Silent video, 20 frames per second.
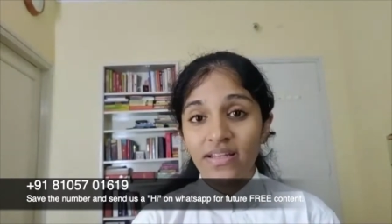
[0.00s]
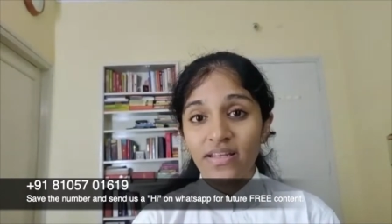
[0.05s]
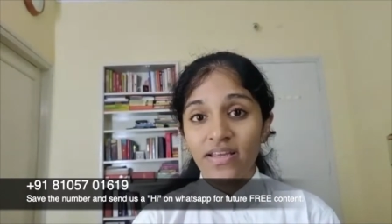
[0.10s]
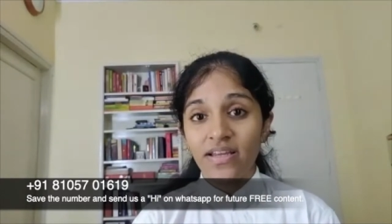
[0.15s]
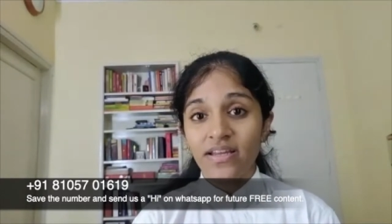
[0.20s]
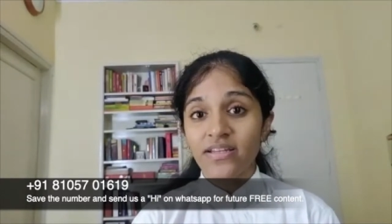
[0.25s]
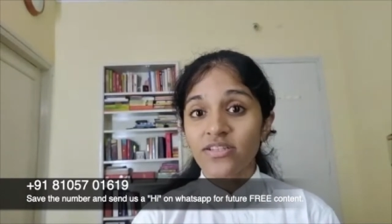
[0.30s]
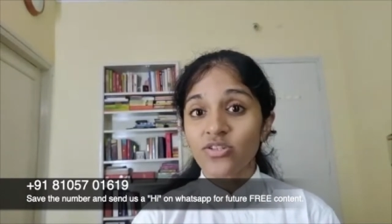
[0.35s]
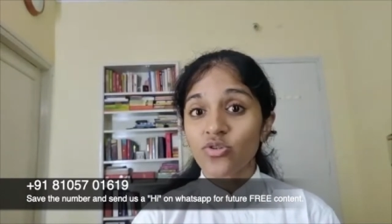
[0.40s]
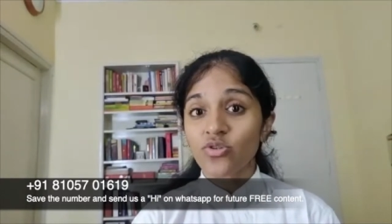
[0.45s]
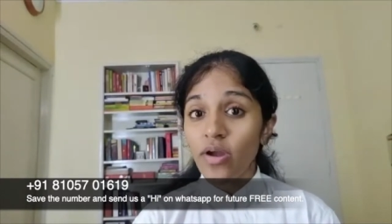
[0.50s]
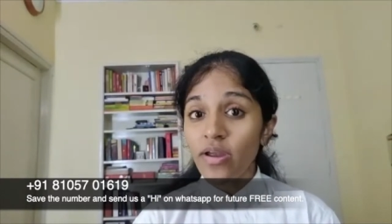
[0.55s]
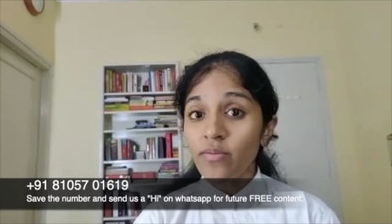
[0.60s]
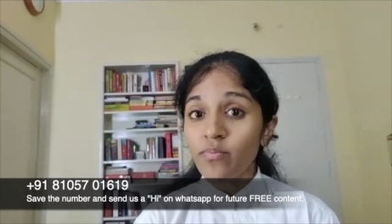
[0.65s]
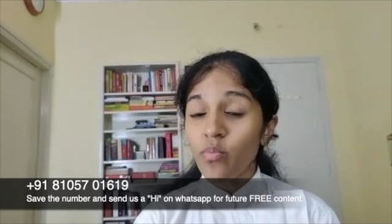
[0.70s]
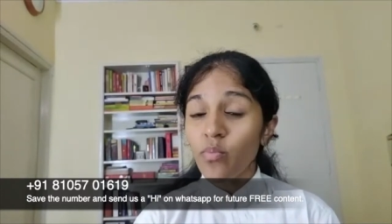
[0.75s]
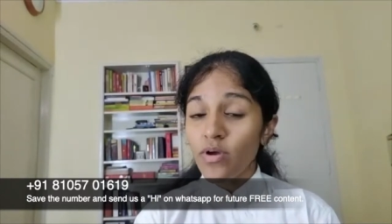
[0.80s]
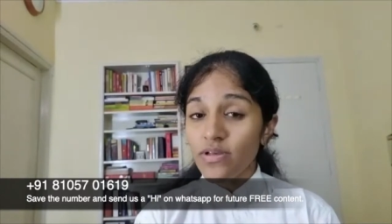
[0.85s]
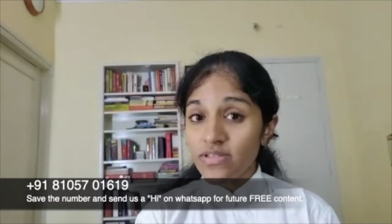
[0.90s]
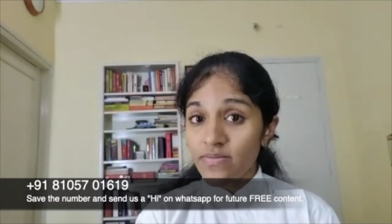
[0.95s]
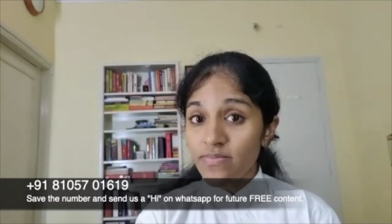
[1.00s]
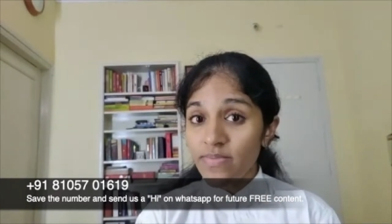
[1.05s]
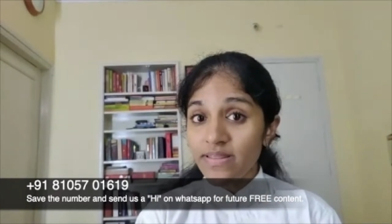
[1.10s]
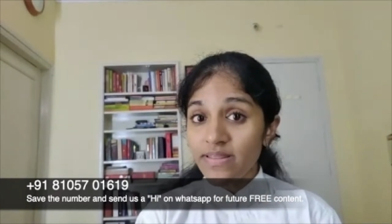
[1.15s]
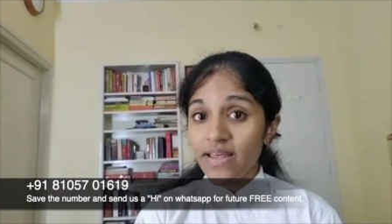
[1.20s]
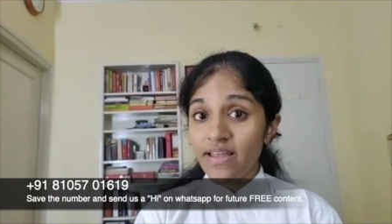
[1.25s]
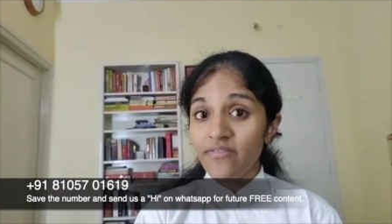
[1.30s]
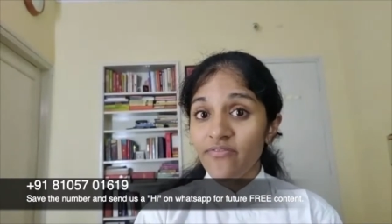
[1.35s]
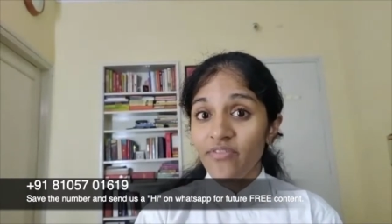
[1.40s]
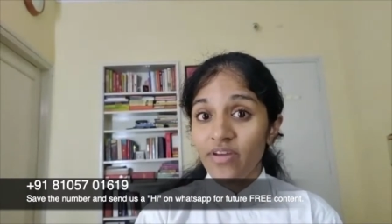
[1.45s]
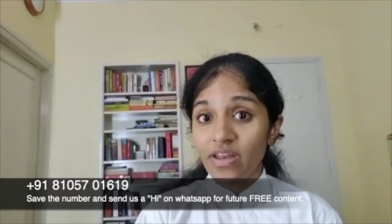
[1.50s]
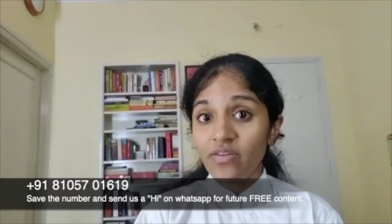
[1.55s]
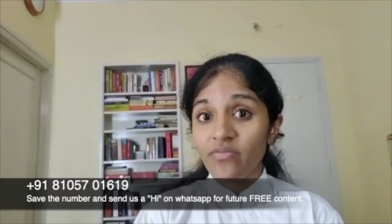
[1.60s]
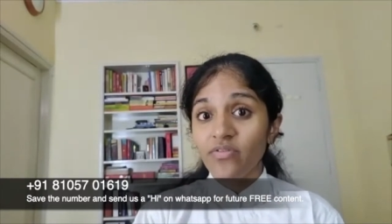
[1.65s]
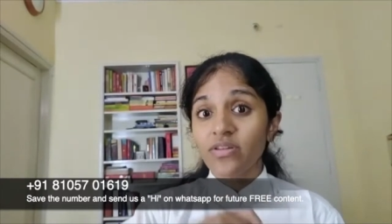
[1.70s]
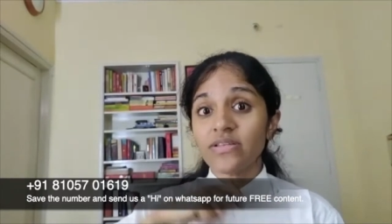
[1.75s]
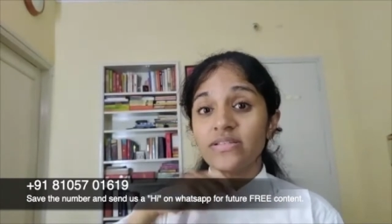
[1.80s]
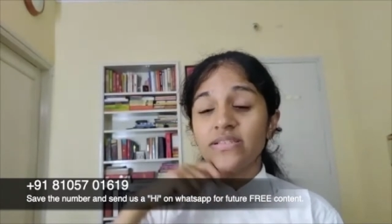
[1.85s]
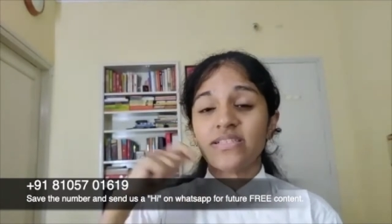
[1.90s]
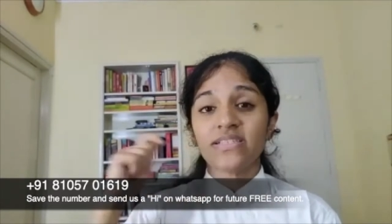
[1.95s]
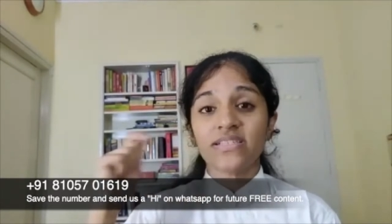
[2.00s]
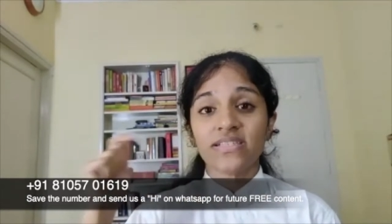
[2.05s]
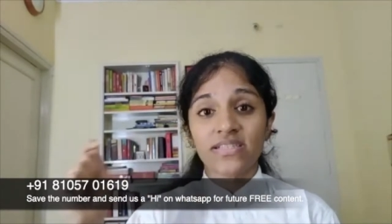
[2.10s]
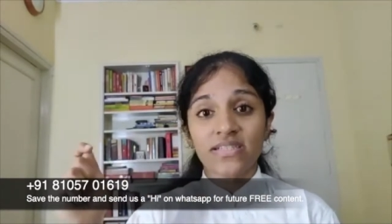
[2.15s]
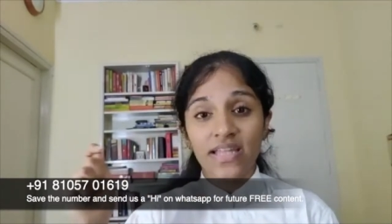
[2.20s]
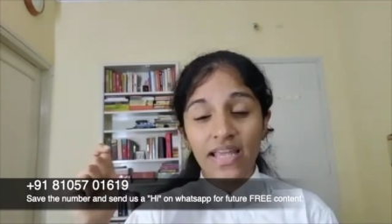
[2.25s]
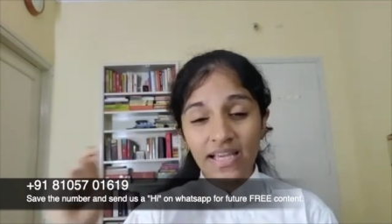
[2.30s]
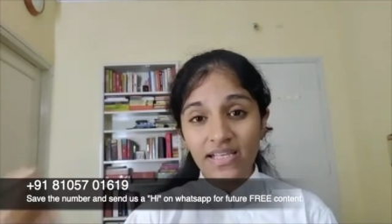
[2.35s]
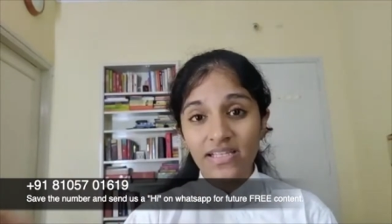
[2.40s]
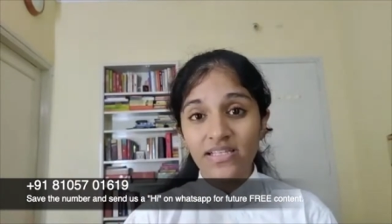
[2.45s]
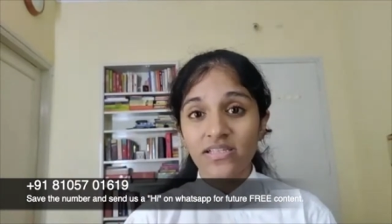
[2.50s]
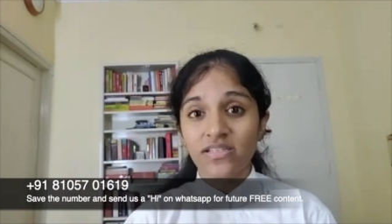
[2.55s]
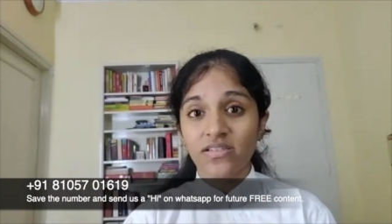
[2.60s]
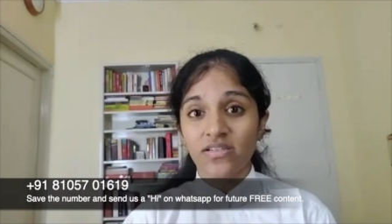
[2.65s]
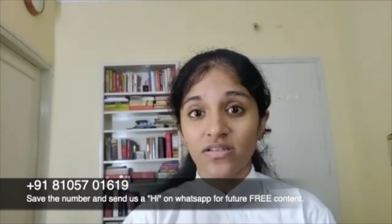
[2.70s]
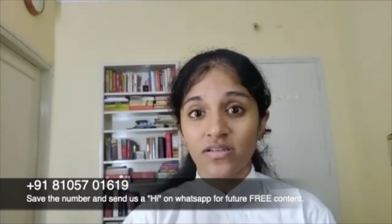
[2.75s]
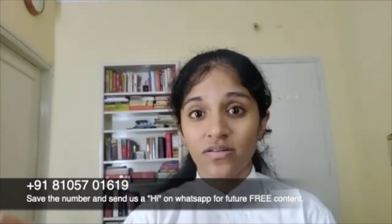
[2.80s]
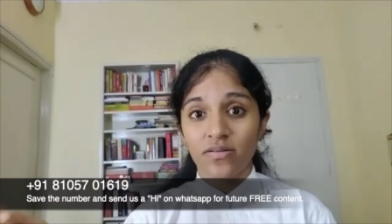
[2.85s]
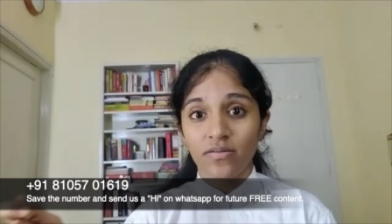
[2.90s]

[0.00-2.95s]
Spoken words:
it is quite possible that whenever this next